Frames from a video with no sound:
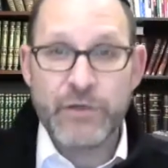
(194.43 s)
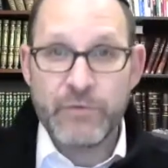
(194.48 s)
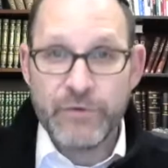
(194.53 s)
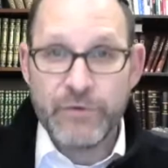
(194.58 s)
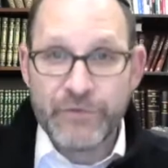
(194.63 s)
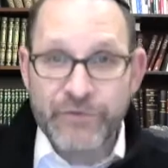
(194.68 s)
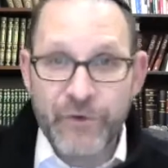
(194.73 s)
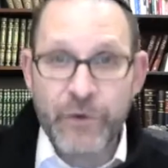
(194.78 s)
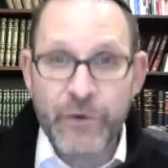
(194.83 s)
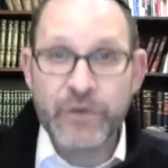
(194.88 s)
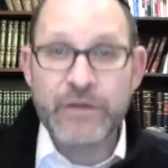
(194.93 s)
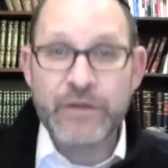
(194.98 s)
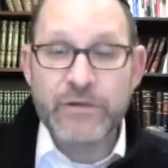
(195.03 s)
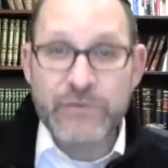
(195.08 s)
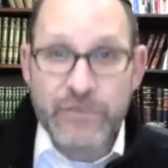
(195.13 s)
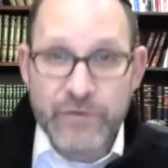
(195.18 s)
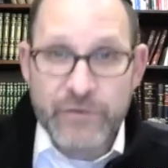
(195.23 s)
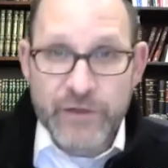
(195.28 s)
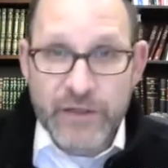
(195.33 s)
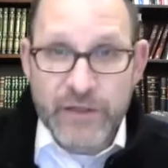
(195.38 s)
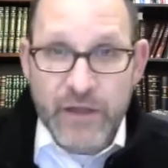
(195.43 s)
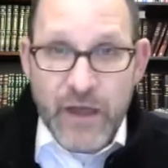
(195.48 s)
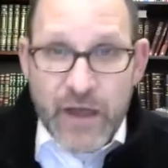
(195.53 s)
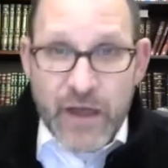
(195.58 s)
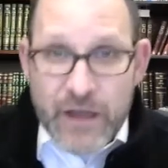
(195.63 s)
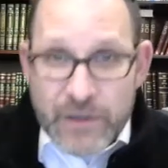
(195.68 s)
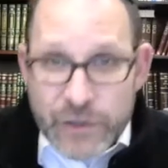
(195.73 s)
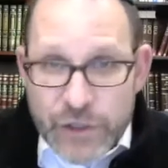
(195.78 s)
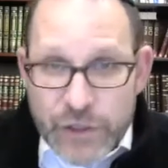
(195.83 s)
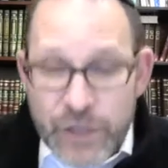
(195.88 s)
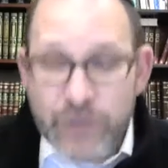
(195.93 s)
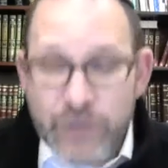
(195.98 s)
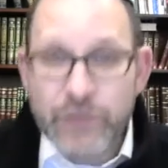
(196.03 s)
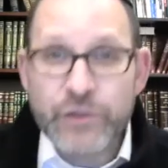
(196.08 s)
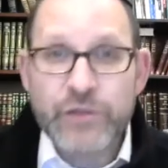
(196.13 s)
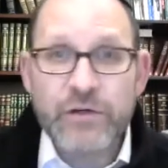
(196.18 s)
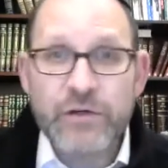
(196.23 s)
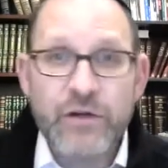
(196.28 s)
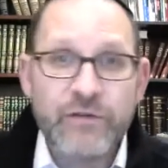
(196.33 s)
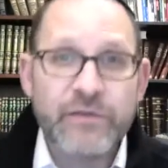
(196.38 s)
referring to the
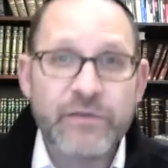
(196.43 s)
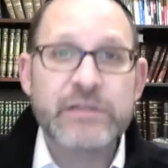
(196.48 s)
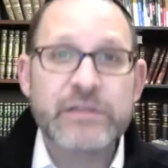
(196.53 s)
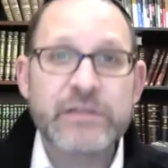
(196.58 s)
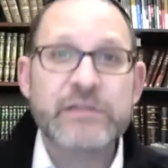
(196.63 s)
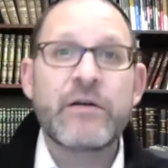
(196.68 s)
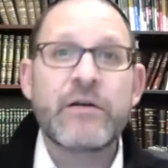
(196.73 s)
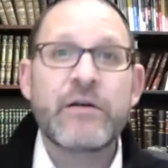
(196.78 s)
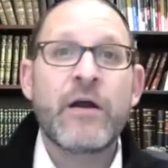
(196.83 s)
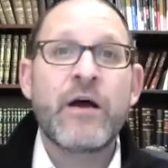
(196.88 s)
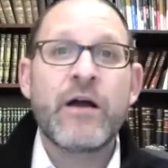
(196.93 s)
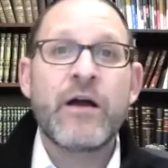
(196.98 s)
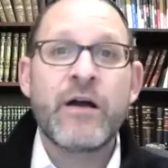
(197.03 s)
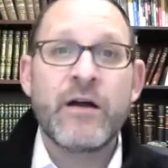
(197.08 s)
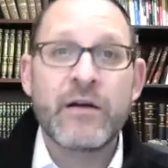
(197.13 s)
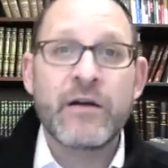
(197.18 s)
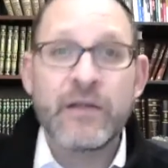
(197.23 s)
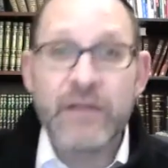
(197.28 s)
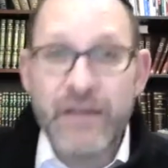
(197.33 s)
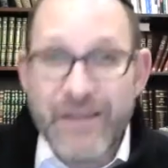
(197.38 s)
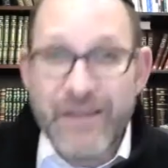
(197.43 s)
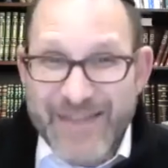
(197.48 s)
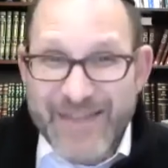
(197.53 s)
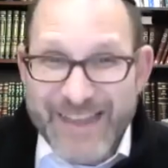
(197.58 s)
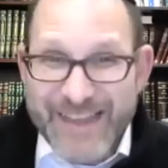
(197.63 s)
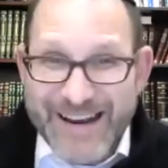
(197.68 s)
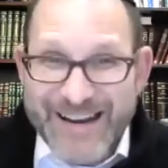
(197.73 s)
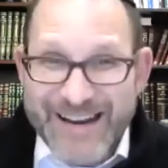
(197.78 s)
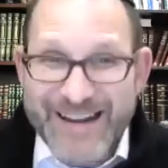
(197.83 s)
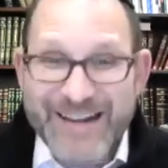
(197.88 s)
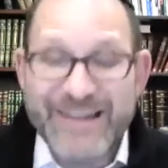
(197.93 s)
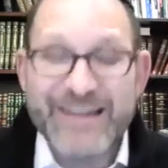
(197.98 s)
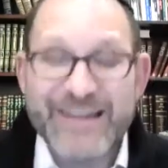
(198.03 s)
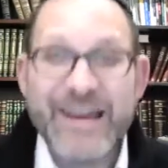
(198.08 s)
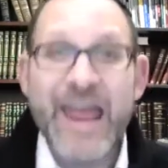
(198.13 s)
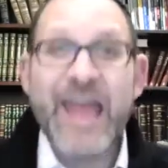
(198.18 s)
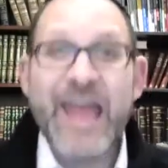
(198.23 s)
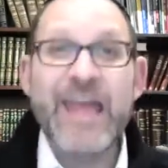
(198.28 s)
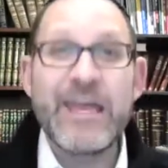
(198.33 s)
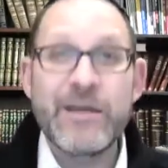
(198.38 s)
children of Yisrael, their
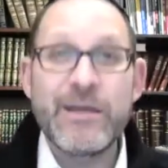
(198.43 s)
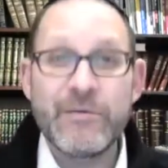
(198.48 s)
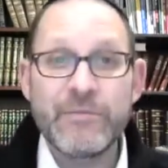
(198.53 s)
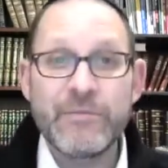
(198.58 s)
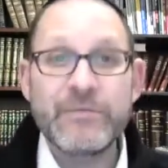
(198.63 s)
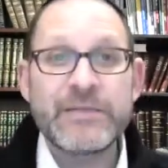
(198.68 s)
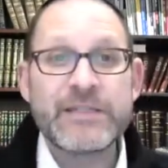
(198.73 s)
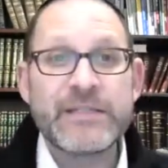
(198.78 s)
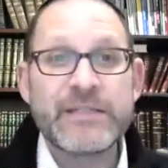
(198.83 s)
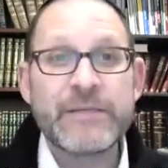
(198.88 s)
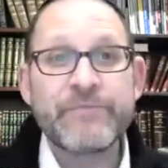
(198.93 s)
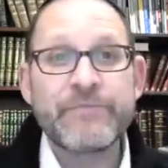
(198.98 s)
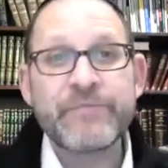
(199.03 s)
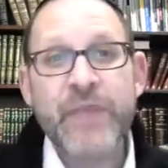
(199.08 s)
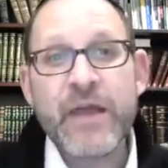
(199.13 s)
names,